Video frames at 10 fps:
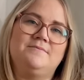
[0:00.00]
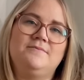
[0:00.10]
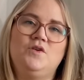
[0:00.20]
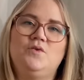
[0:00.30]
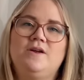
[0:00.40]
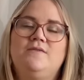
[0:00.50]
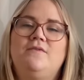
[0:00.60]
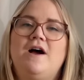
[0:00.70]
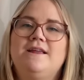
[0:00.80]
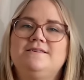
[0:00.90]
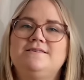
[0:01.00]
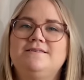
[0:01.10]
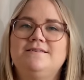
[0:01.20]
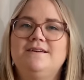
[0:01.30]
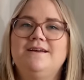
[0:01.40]
you can find
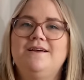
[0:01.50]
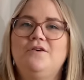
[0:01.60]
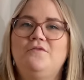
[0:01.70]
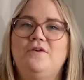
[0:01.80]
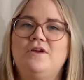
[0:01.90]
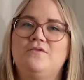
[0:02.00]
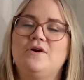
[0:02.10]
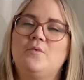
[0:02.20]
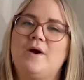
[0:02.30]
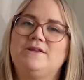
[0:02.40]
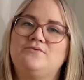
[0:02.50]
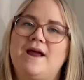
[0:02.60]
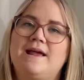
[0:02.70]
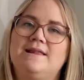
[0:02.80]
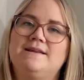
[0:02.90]
fingering weight
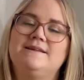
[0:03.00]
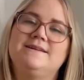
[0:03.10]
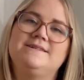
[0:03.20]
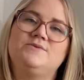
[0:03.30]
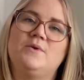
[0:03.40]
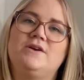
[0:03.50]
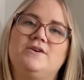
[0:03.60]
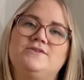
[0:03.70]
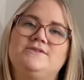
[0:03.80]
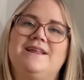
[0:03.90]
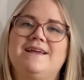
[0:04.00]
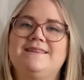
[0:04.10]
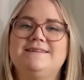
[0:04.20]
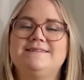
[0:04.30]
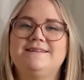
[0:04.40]
raglan sweaters like
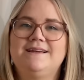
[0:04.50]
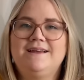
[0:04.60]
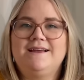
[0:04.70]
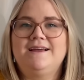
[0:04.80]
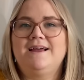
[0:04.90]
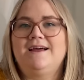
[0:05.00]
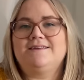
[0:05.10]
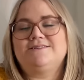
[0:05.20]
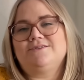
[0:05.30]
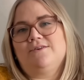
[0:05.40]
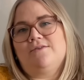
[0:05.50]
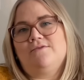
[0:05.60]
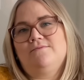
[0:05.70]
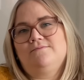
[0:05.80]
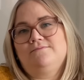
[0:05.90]
this.
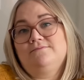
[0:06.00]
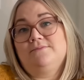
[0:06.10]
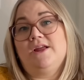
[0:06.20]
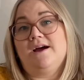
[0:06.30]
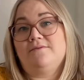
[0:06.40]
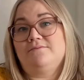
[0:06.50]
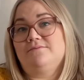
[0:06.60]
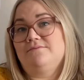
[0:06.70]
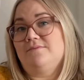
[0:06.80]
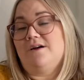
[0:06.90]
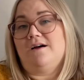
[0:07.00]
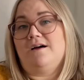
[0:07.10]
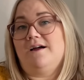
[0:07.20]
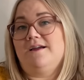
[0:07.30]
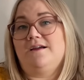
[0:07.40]
So yeah,
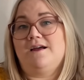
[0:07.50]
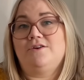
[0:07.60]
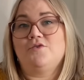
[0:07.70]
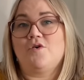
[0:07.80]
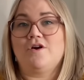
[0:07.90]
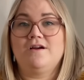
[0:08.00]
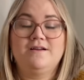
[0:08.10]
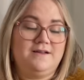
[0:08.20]
I adore